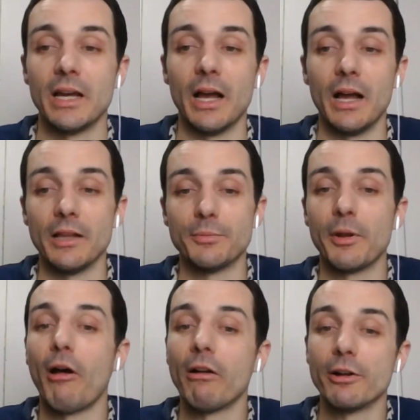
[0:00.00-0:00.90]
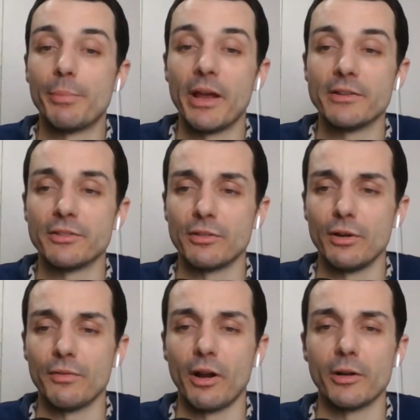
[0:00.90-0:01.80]
Uh, it's about 100 pages, a little
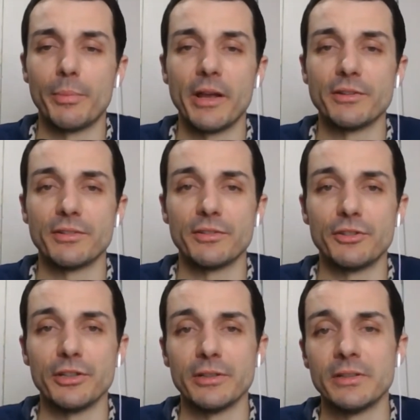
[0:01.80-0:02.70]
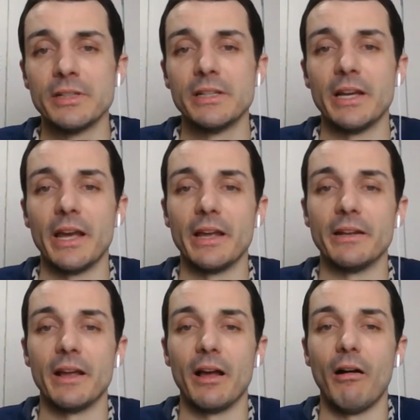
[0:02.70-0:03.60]
over 100 pages this year,
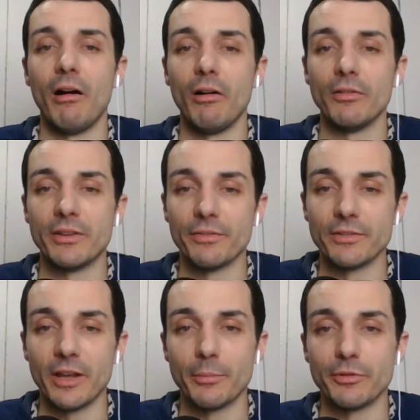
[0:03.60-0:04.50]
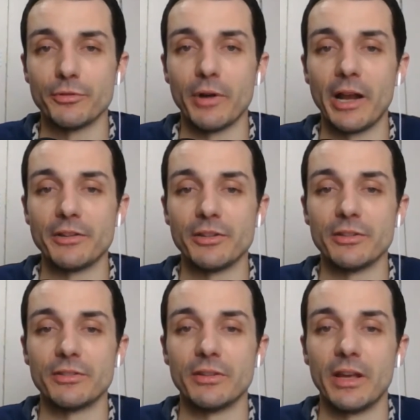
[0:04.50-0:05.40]
and uh, all different types of
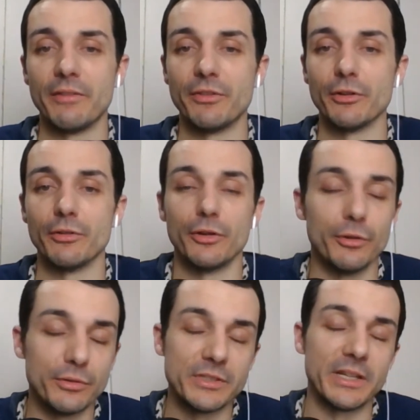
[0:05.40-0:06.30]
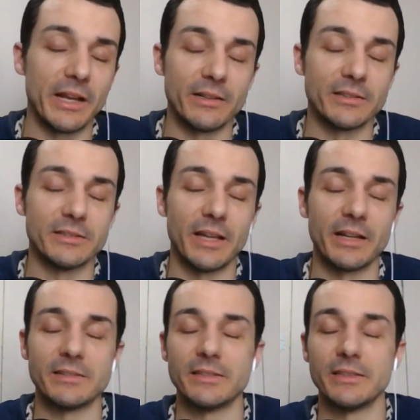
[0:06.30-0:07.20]
strategies. If you're new to the Analytics
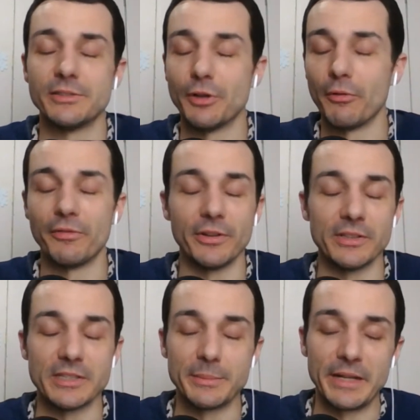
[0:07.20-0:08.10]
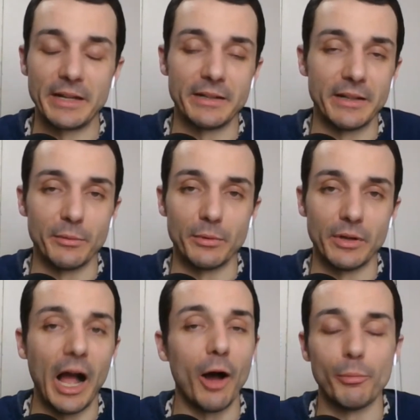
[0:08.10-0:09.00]
Dynasty, don't feel intimidated. It will
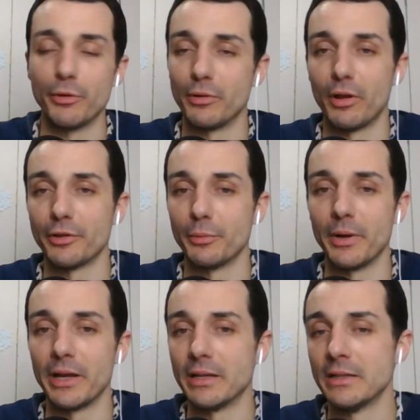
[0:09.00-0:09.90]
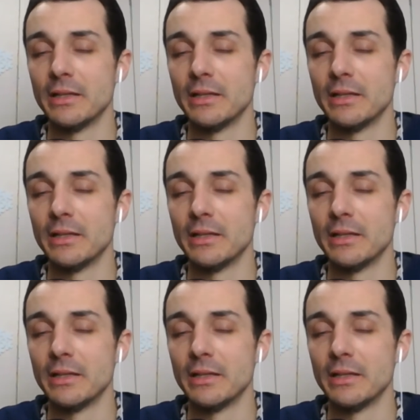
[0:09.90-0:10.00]
help you along the way.